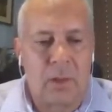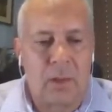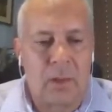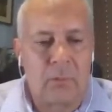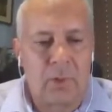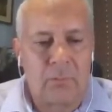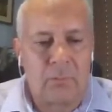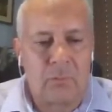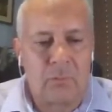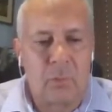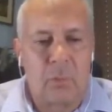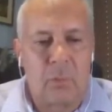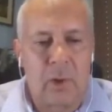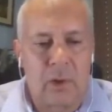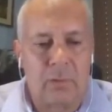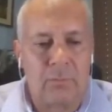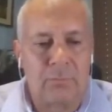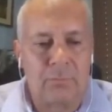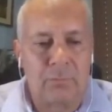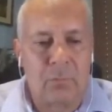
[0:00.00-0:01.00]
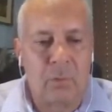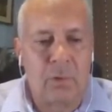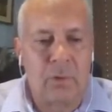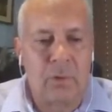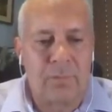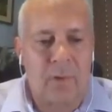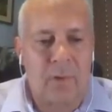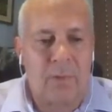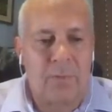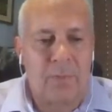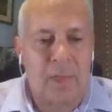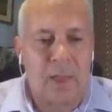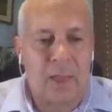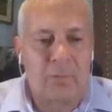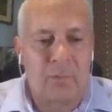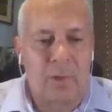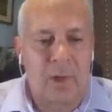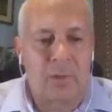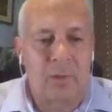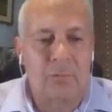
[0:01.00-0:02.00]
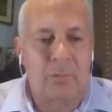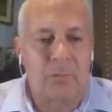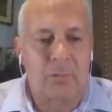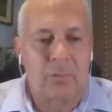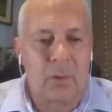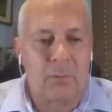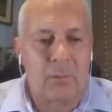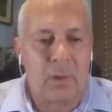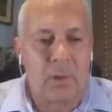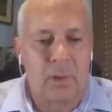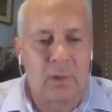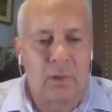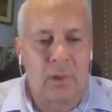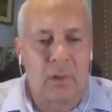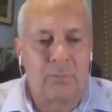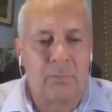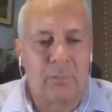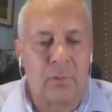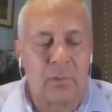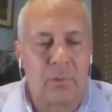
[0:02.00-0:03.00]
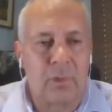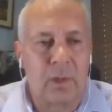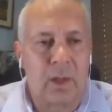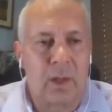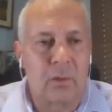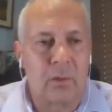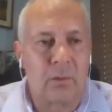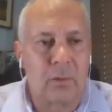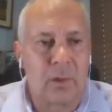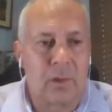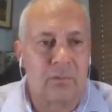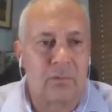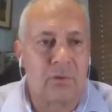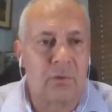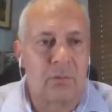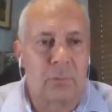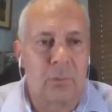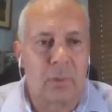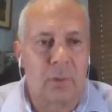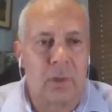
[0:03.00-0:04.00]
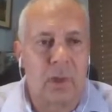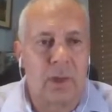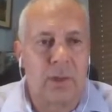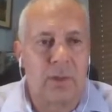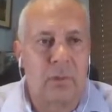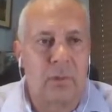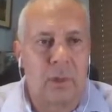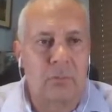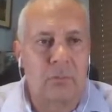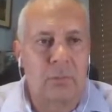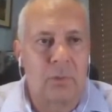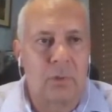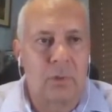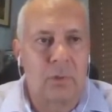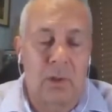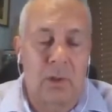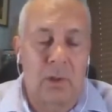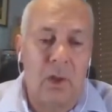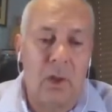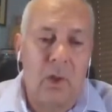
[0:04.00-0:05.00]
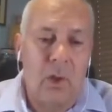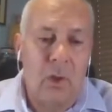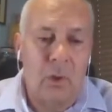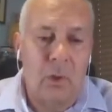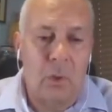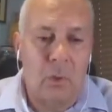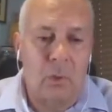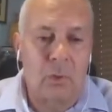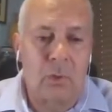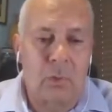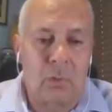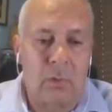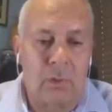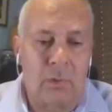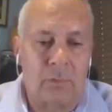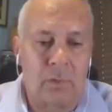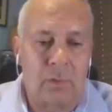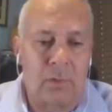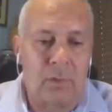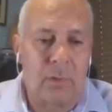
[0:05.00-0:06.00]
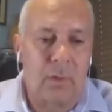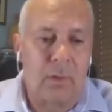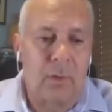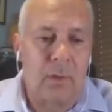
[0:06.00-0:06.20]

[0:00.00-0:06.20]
and we have 245,000 ounces already in the inferred category at 6.9 grams per ton gold equivalent.